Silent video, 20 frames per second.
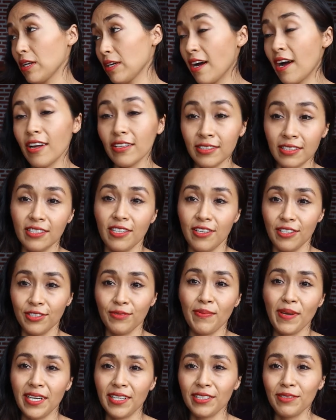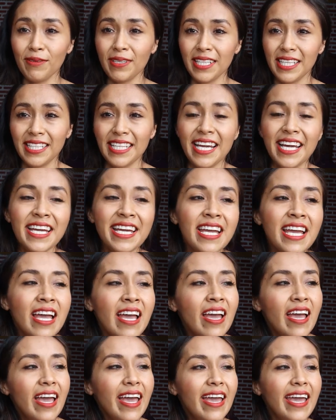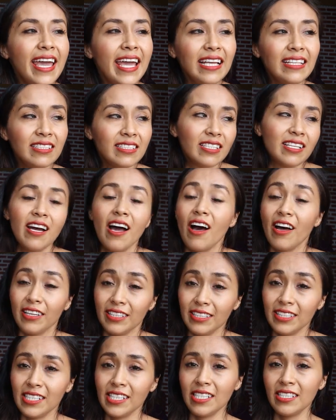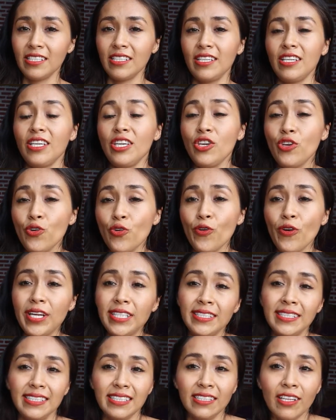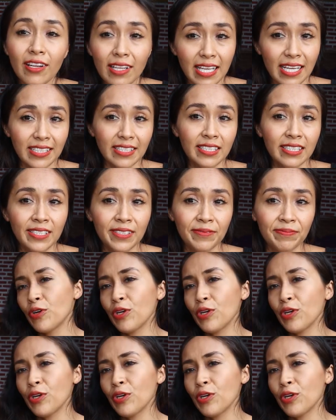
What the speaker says: cost us, my husband and I, $800 US.